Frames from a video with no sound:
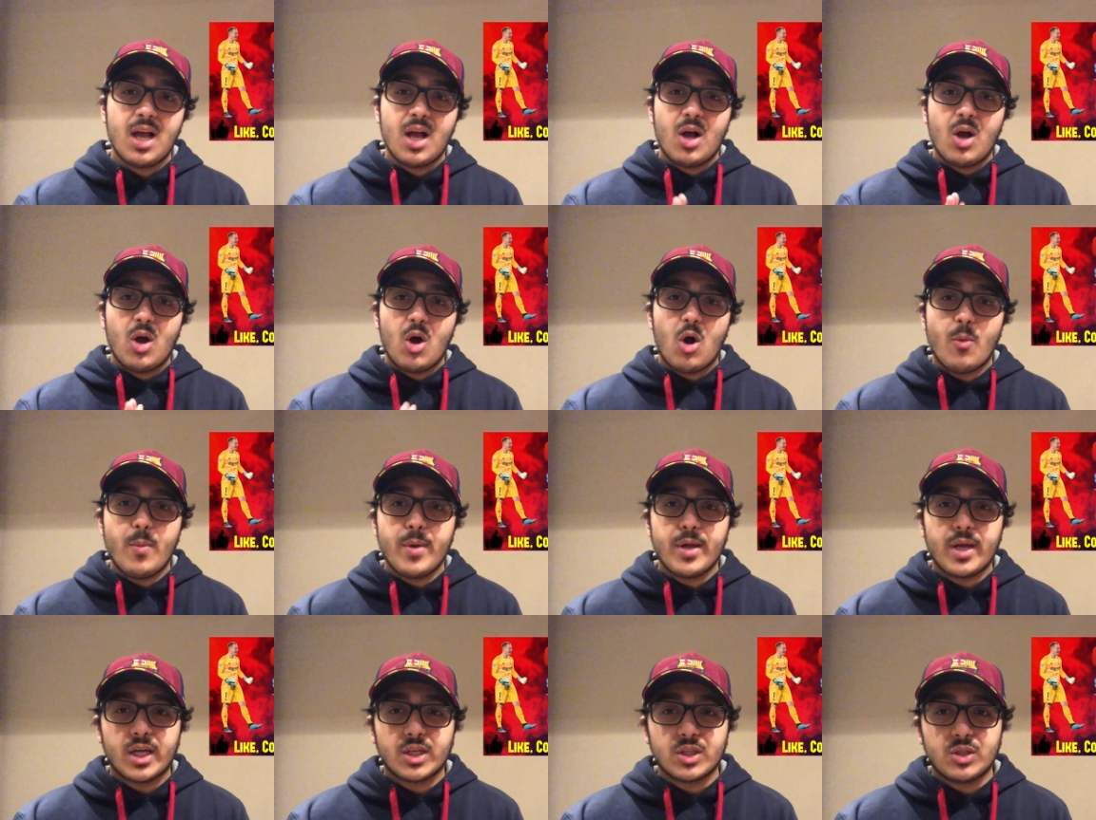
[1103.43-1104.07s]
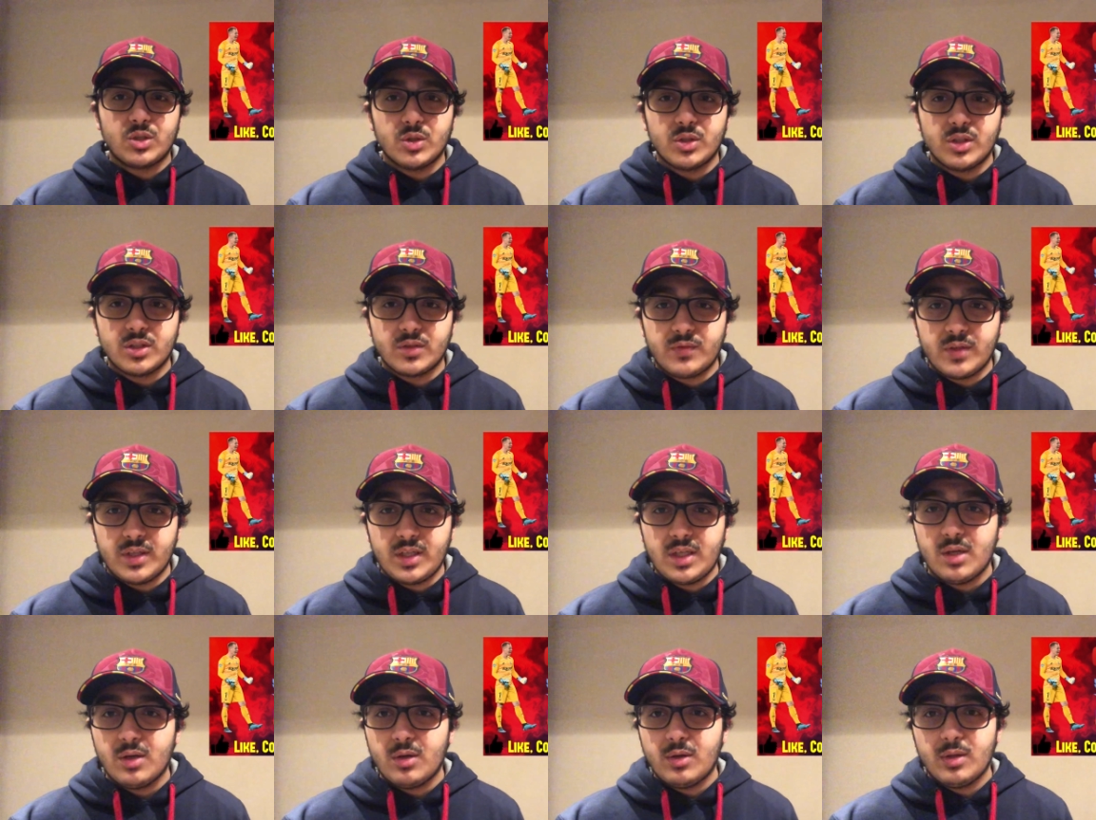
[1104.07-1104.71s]
Hope you guys enjoyed this
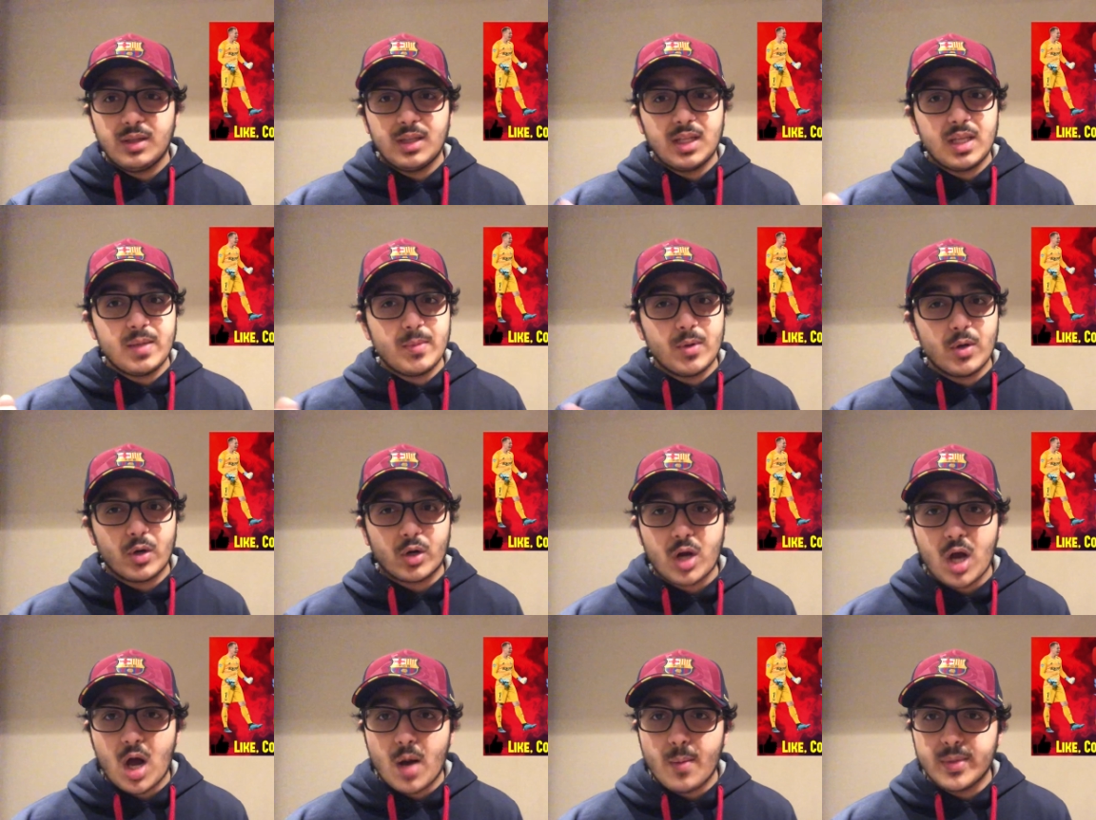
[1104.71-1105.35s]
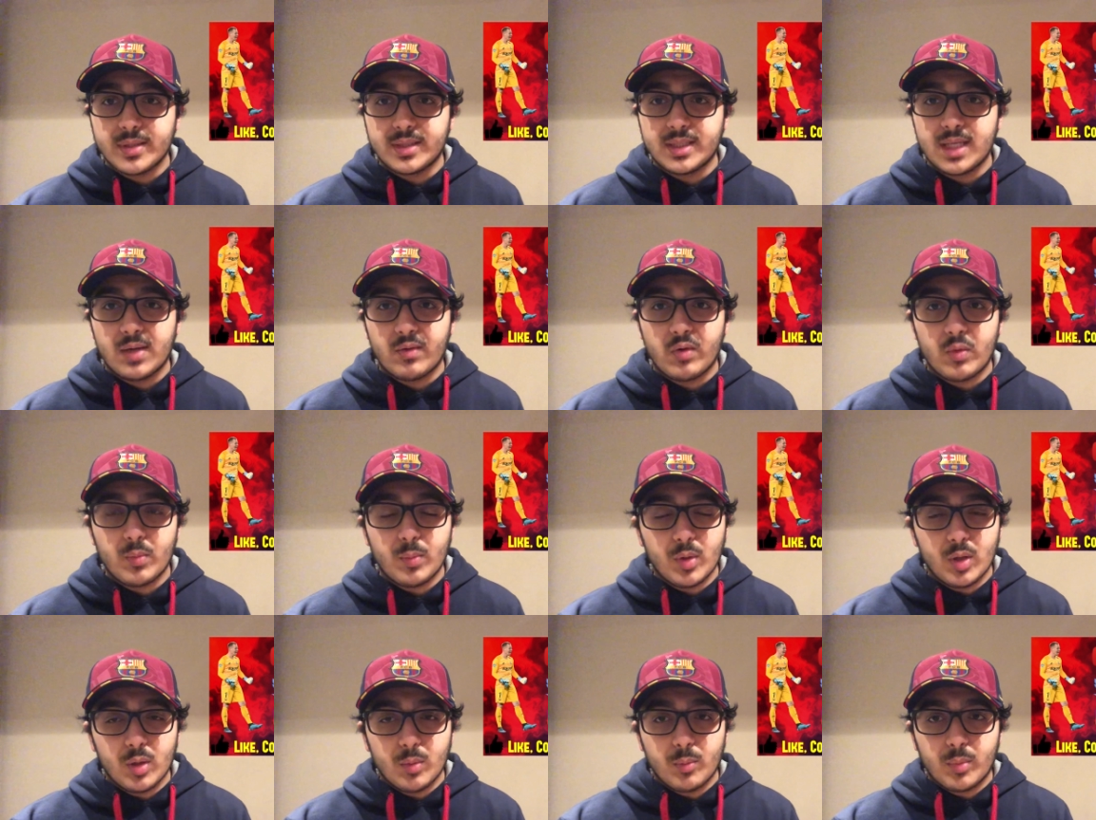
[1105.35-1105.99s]
video. Leave me your comments down
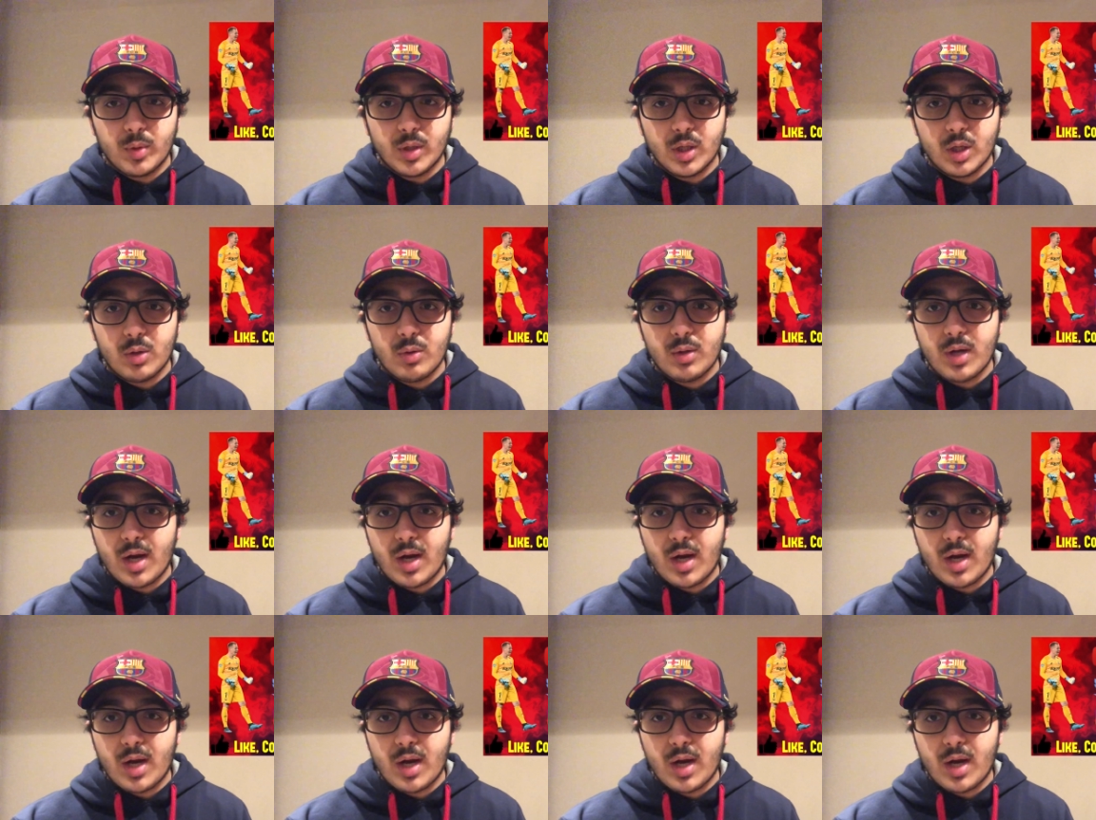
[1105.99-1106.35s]
below.